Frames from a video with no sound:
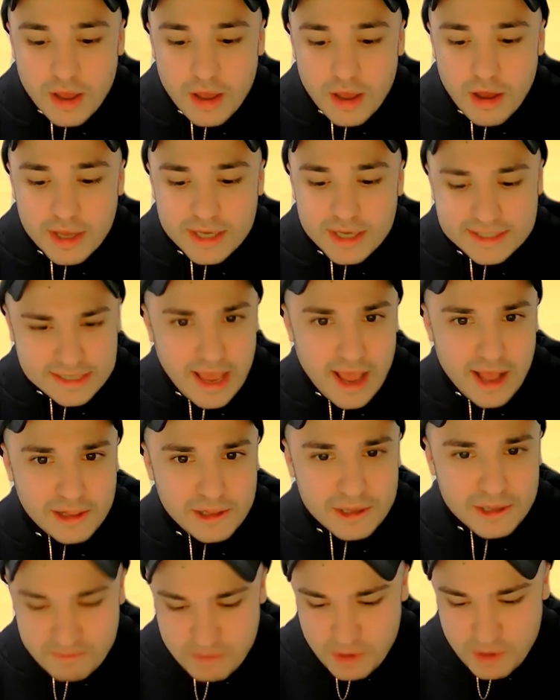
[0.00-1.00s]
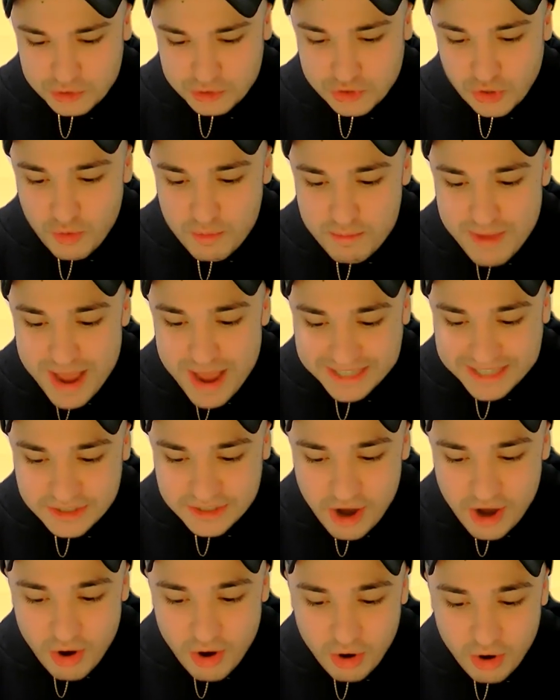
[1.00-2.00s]
Exactly. So imagine
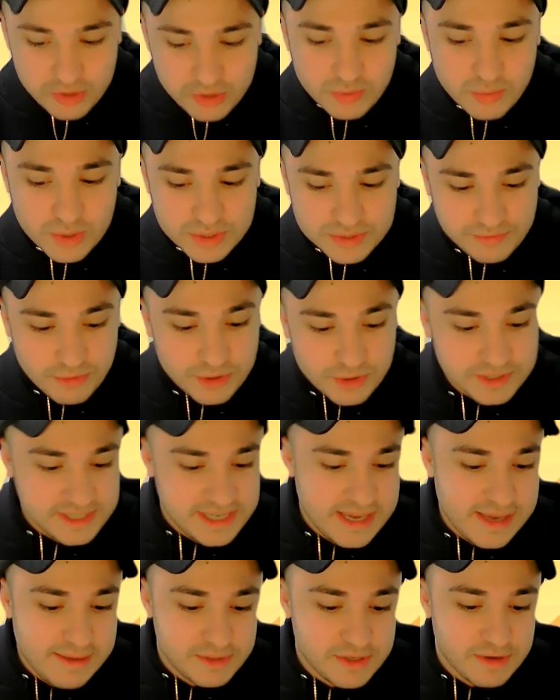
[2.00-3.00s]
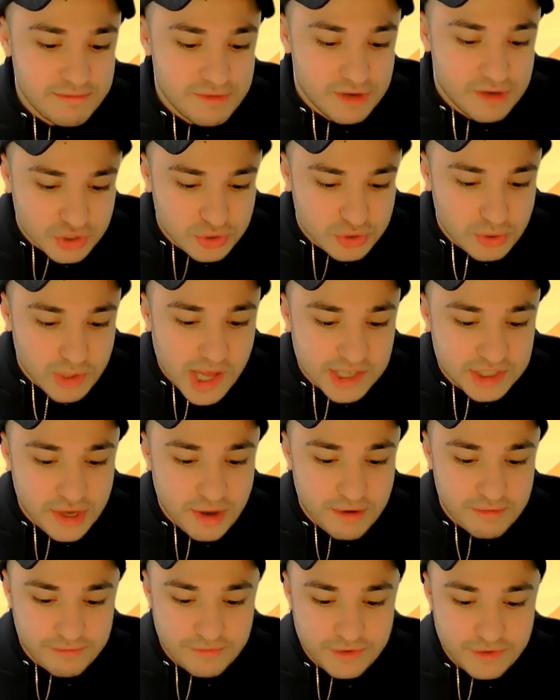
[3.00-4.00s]
how hard it was for a team to visualize
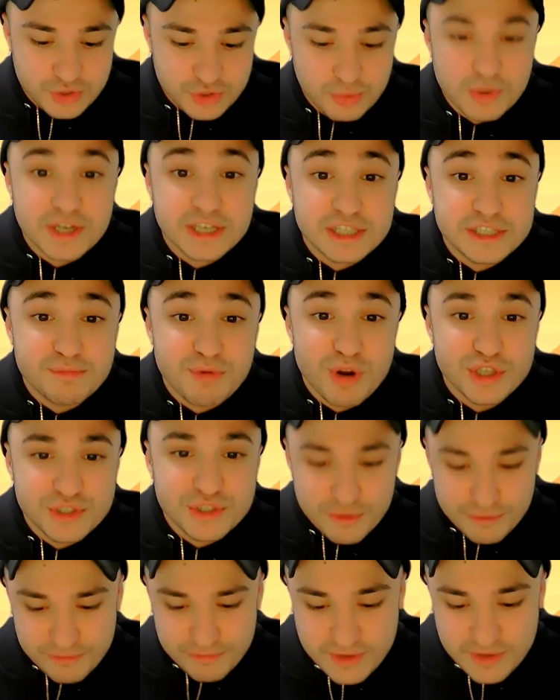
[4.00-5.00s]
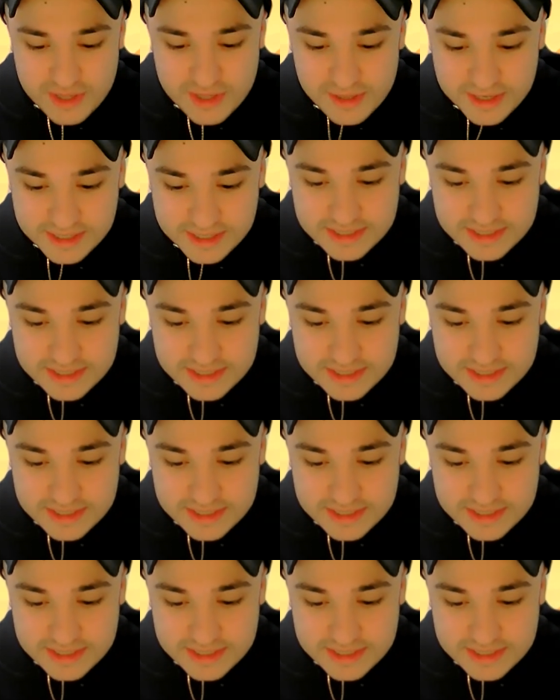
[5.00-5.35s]
how fish would express their feelings.